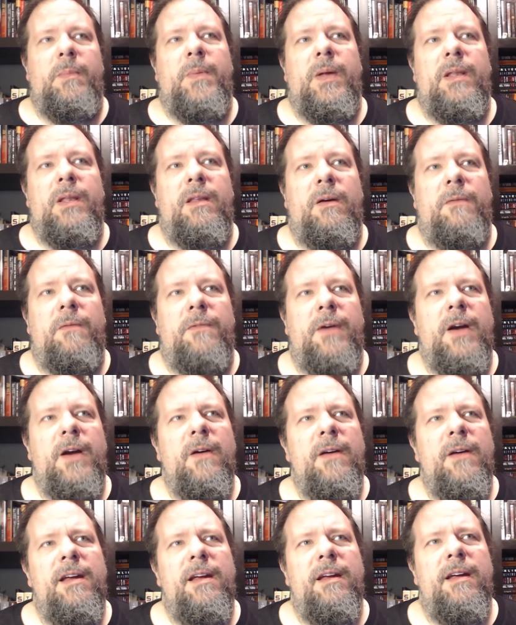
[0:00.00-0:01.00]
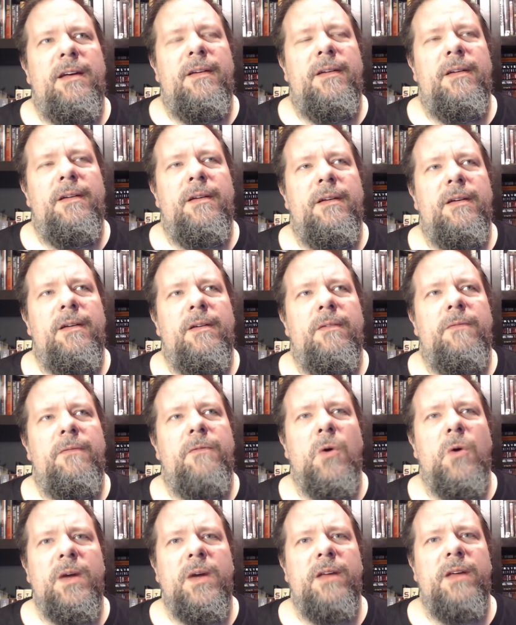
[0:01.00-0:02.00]
they're very
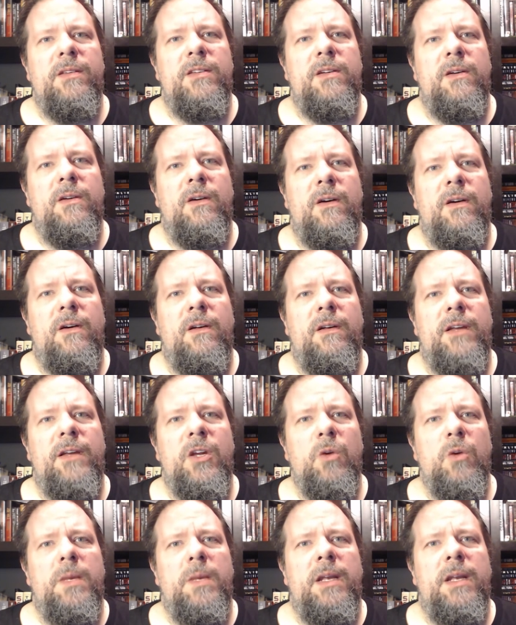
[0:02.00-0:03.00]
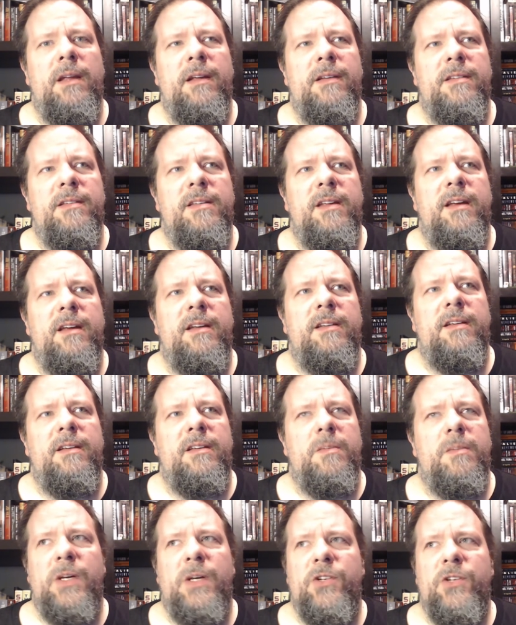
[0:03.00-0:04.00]
focused on human instinct,
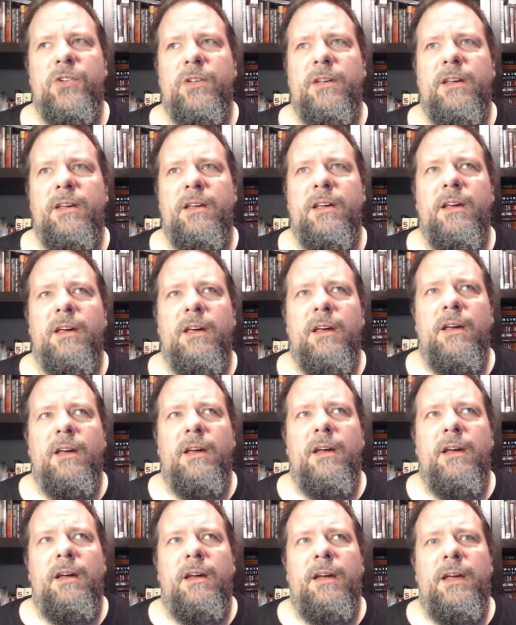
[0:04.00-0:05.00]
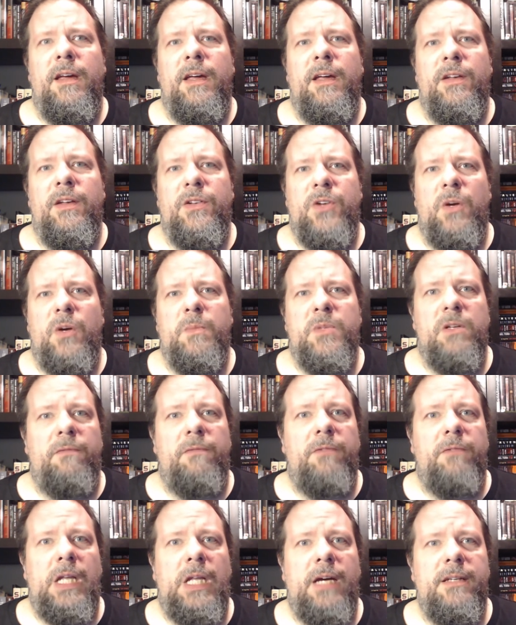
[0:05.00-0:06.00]
especially in terms
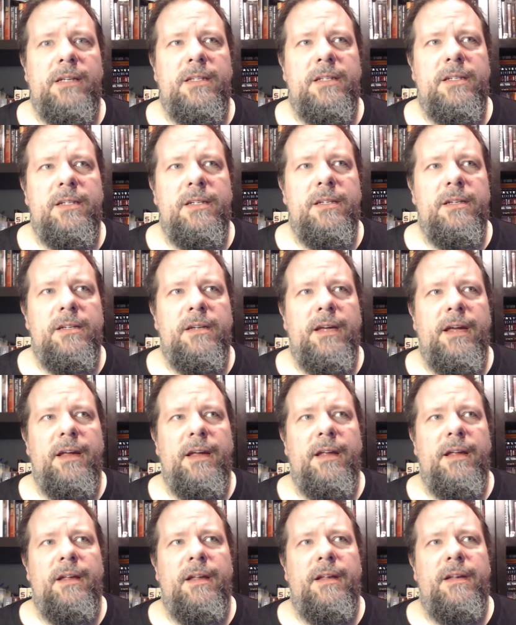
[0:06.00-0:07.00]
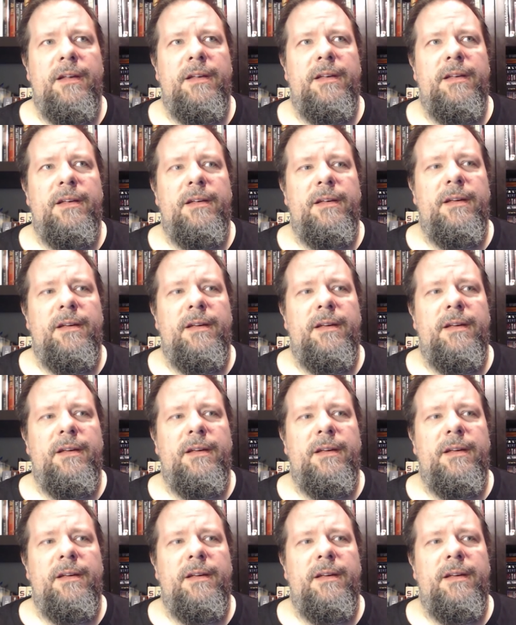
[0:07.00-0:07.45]
of lust and